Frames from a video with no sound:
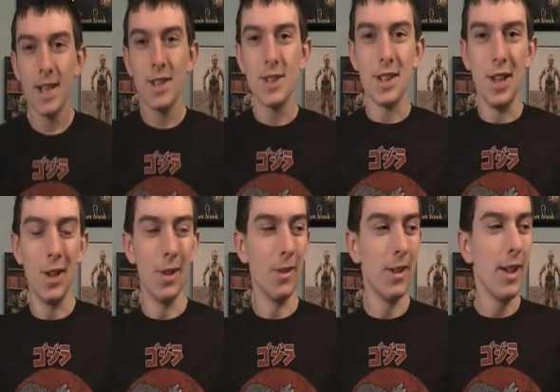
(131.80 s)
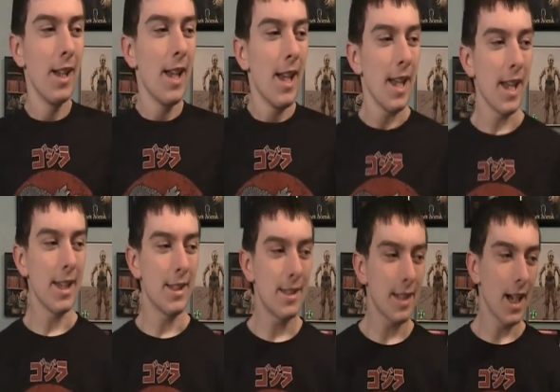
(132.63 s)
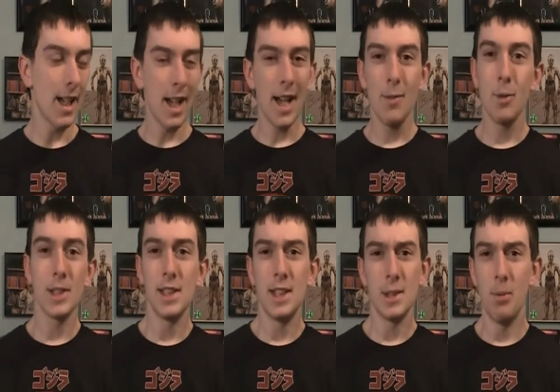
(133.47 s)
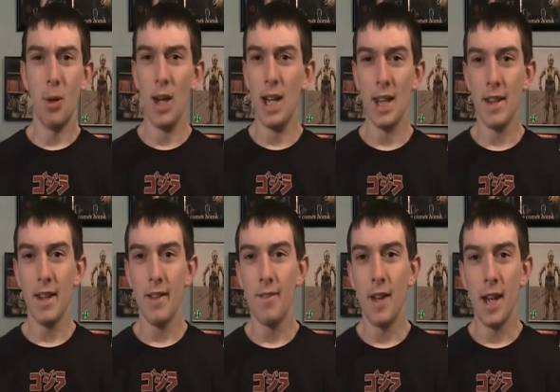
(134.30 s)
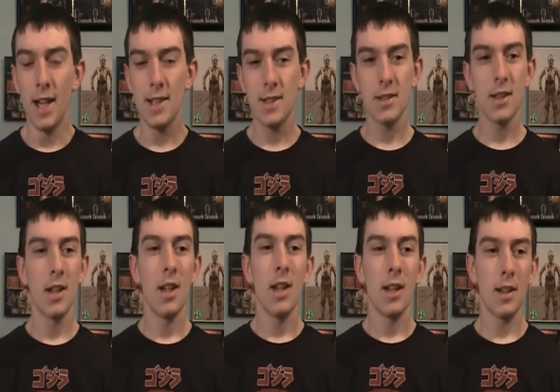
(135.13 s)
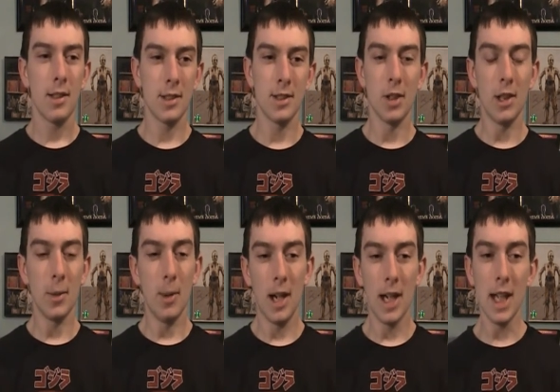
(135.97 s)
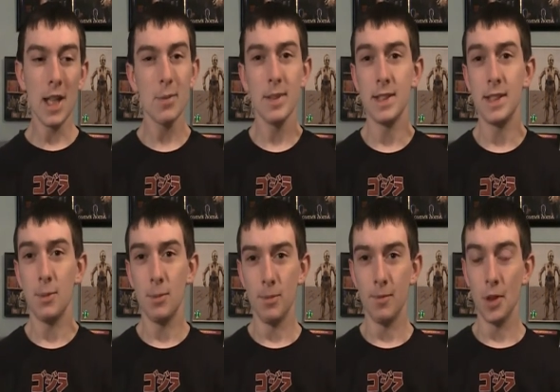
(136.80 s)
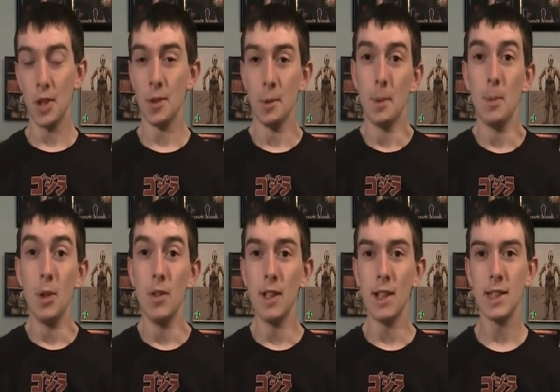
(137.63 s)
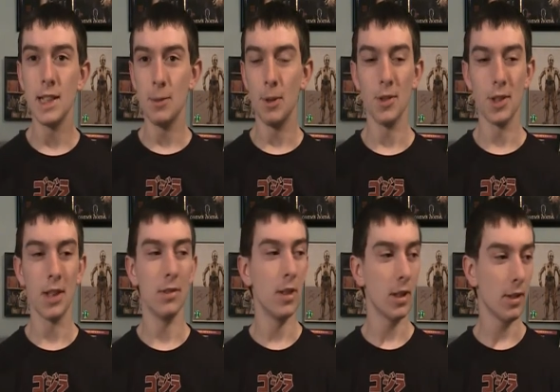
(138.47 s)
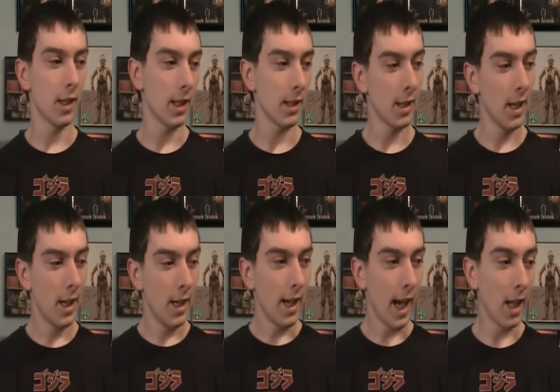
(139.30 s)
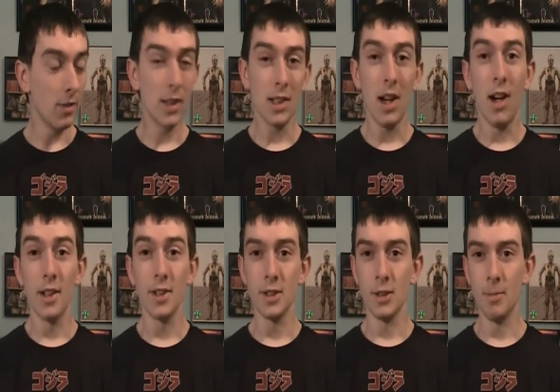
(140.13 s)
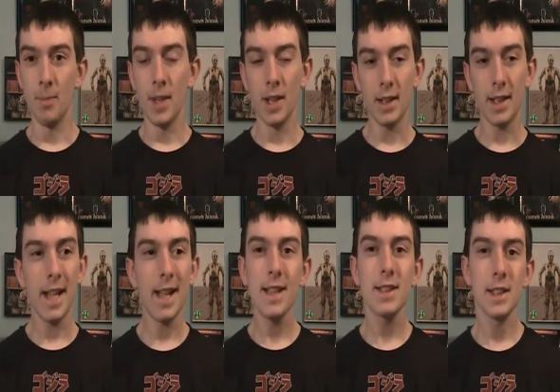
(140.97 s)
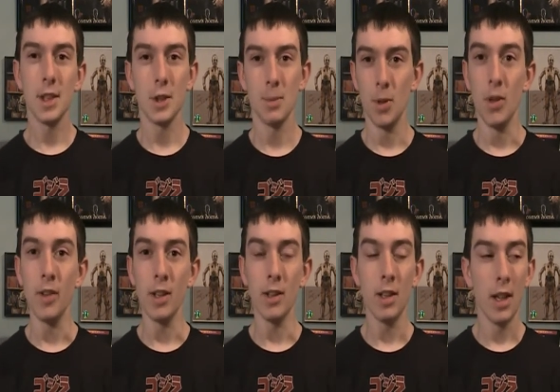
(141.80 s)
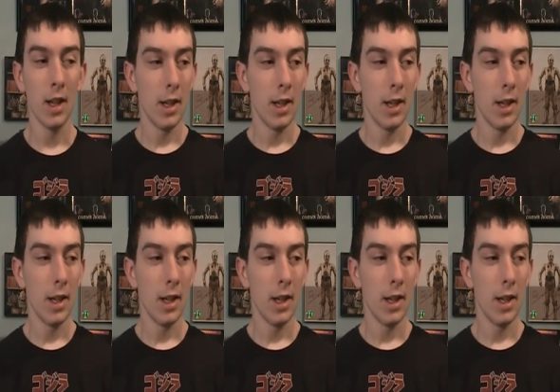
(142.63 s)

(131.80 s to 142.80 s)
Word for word: So, it's I, I wasn't disappointed in that fact. Since all I wanted, I just wanted to see footage from the movie and see what it was going to look like. And it looked awesome. The cast in this movie